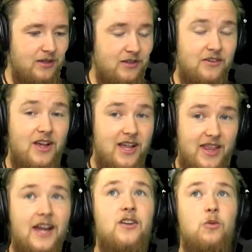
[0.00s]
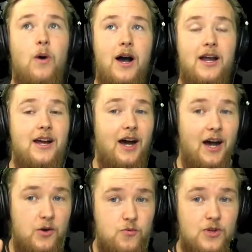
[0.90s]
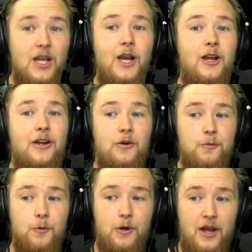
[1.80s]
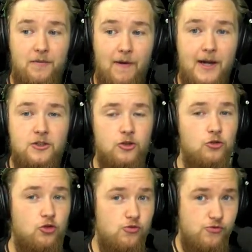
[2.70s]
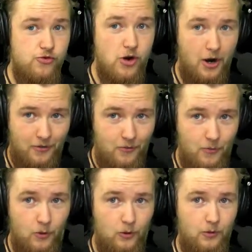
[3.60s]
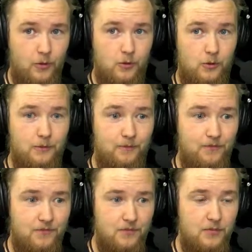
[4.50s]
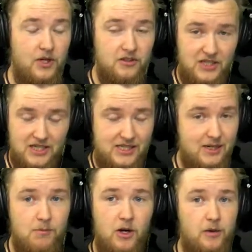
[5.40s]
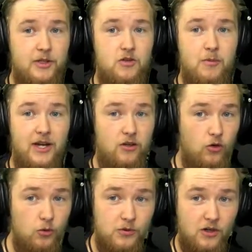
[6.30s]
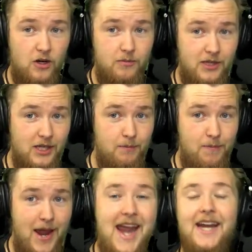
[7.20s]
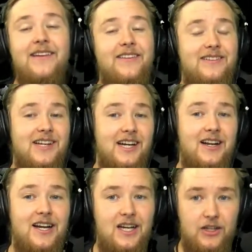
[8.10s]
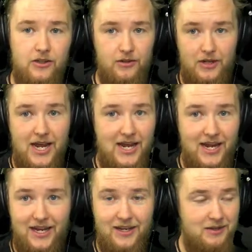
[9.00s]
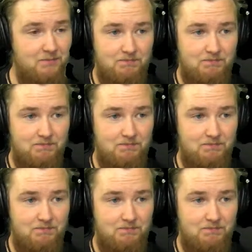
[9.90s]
So that is why I really would advise you to not roll a rogue, because there's simply going to be too many. Groups are going to be a pain in the tail, and